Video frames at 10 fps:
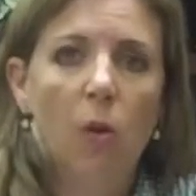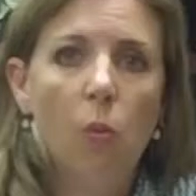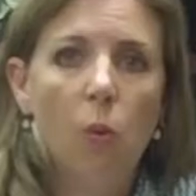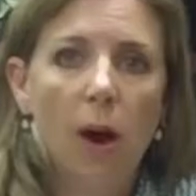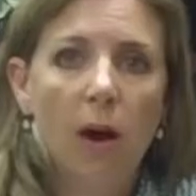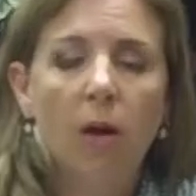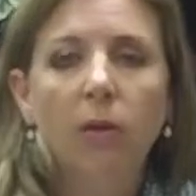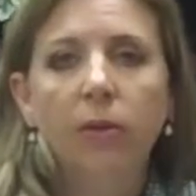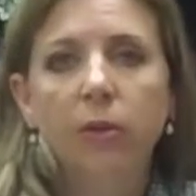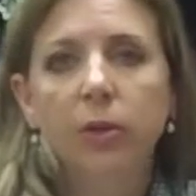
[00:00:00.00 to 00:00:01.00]

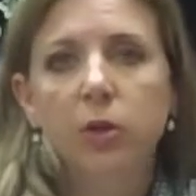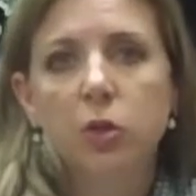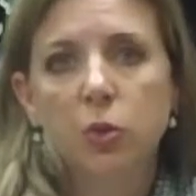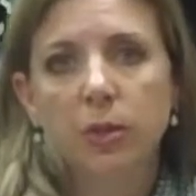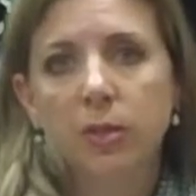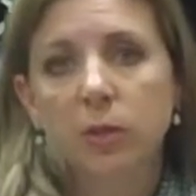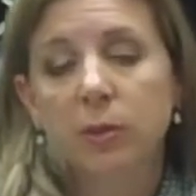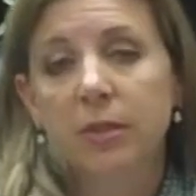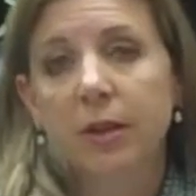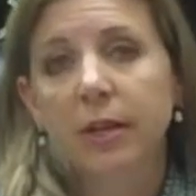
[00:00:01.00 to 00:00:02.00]
while the short sale
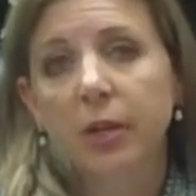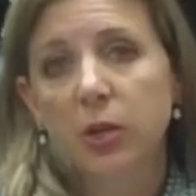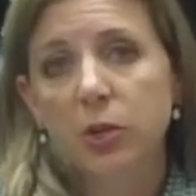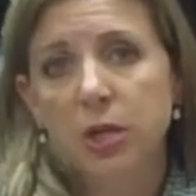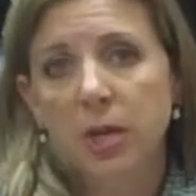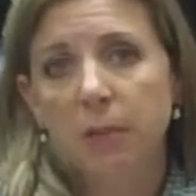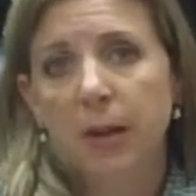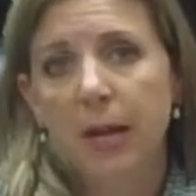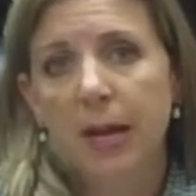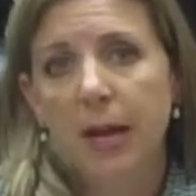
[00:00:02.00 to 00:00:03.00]
was not negotiated
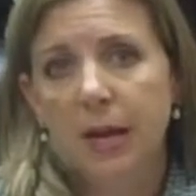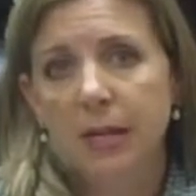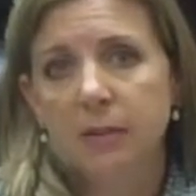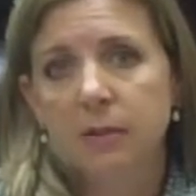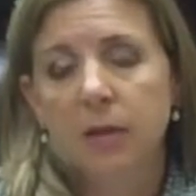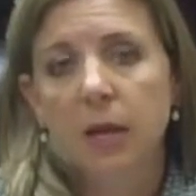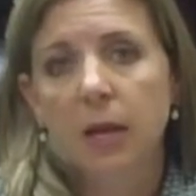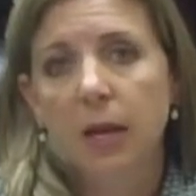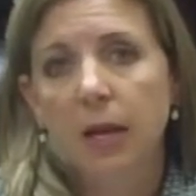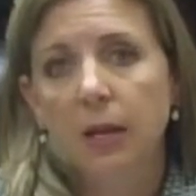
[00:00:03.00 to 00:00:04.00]
by us,
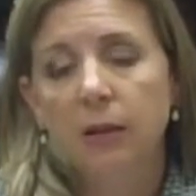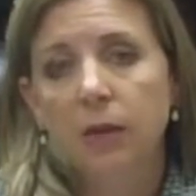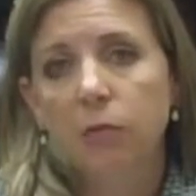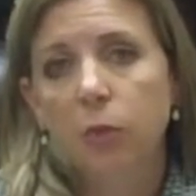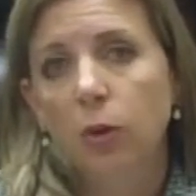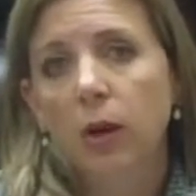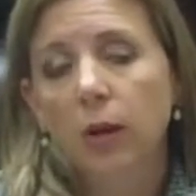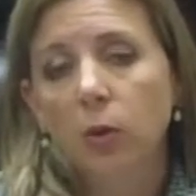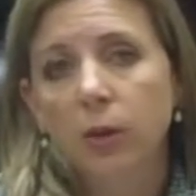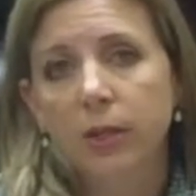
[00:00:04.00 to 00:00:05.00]
and if we're
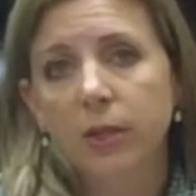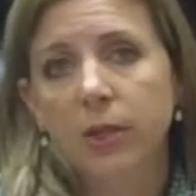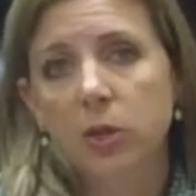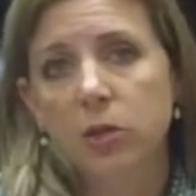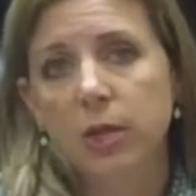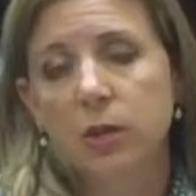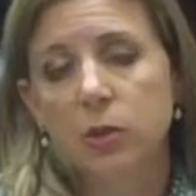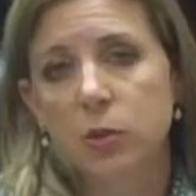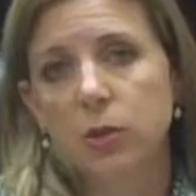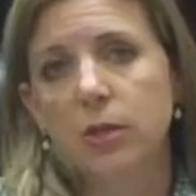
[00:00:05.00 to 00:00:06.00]
not going to negotiate
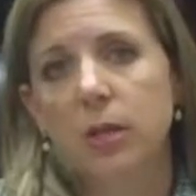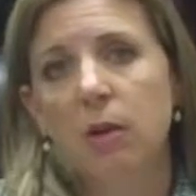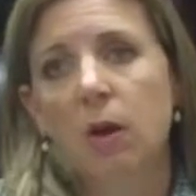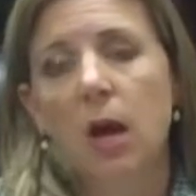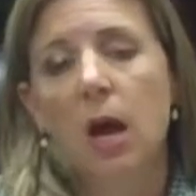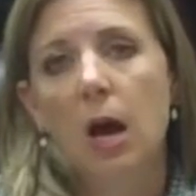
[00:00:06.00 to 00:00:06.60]
your short sale,